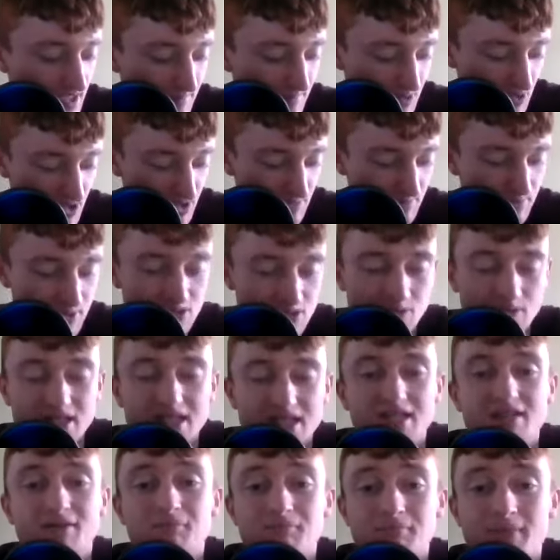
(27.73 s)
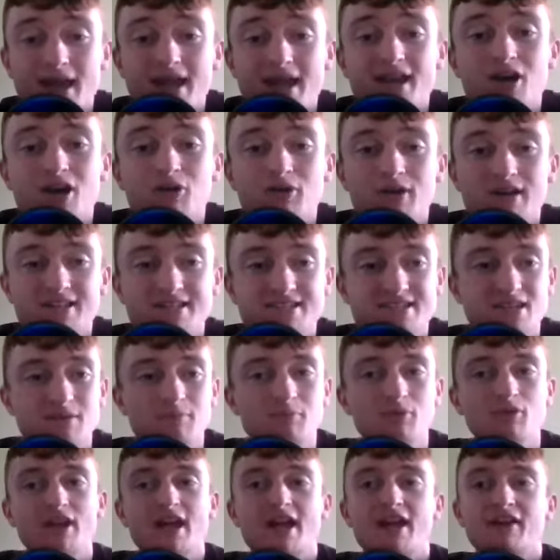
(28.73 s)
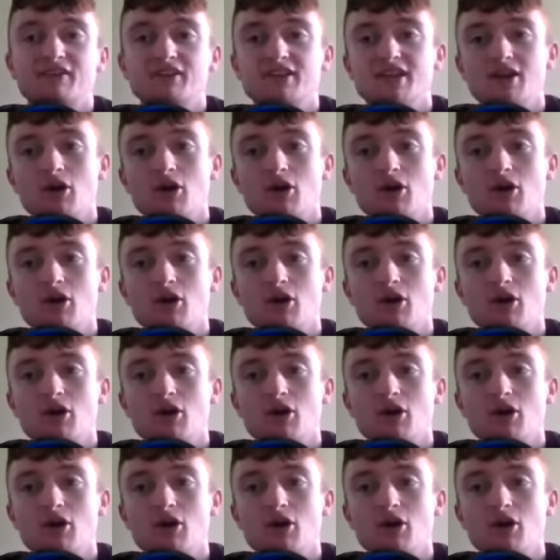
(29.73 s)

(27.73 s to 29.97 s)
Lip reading: was between Mayo and Tipperary.